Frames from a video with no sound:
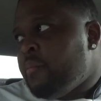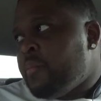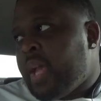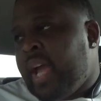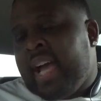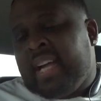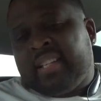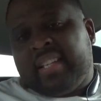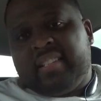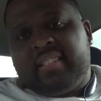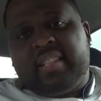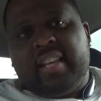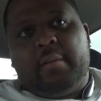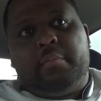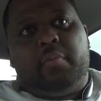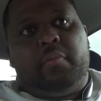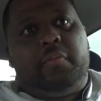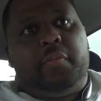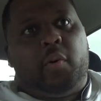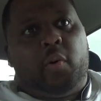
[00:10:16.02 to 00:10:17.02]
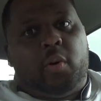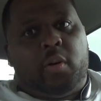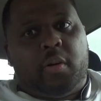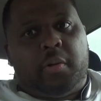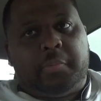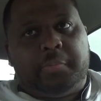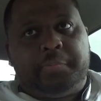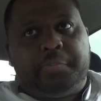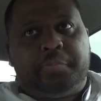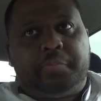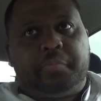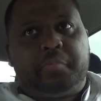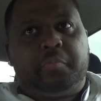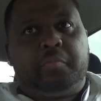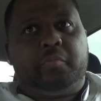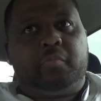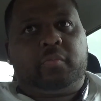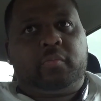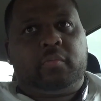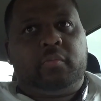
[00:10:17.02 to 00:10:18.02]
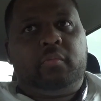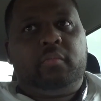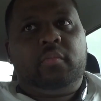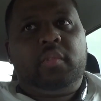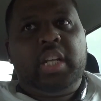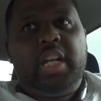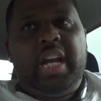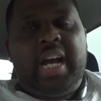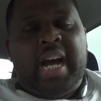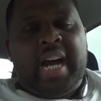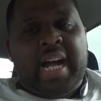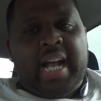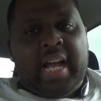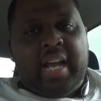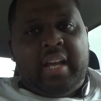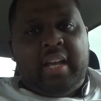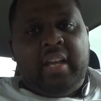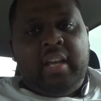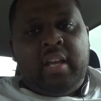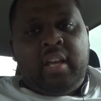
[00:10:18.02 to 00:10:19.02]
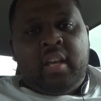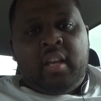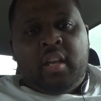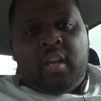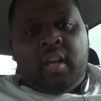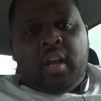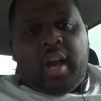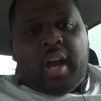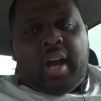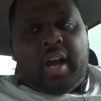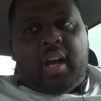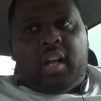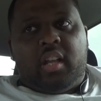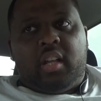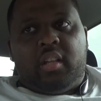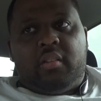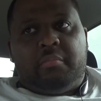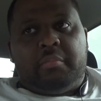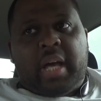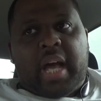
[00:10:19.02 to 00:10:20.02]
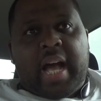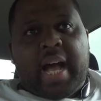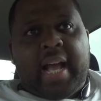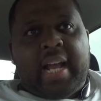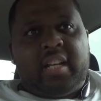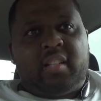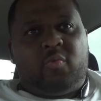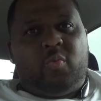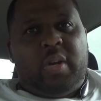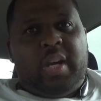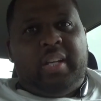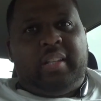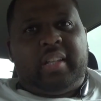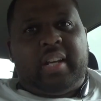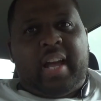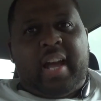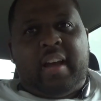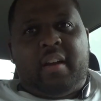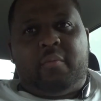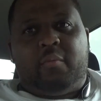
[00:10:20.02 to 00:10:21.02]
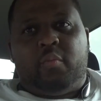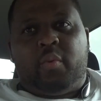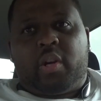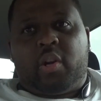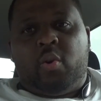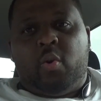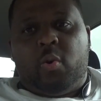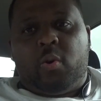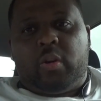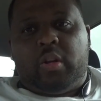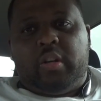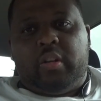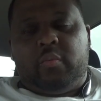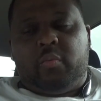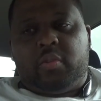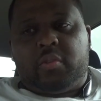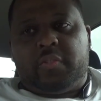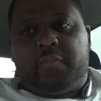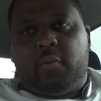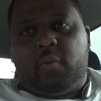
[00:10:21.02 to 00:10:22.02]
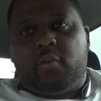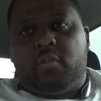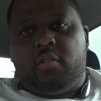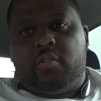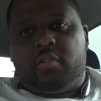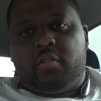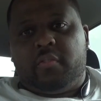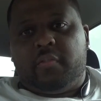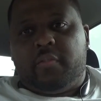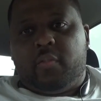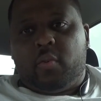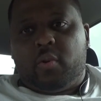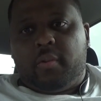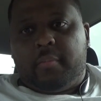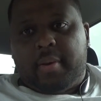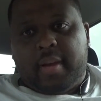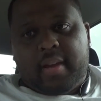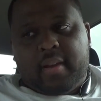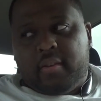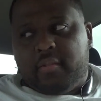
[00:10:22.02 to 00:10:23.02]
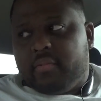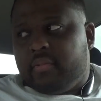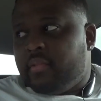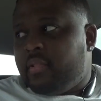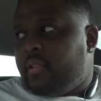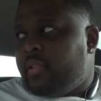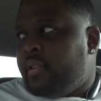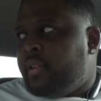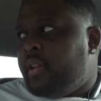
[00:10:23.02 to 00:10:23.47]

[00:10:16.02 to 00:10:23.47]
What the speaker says: As I said before, the highest weight that I recorded was 440 pounds.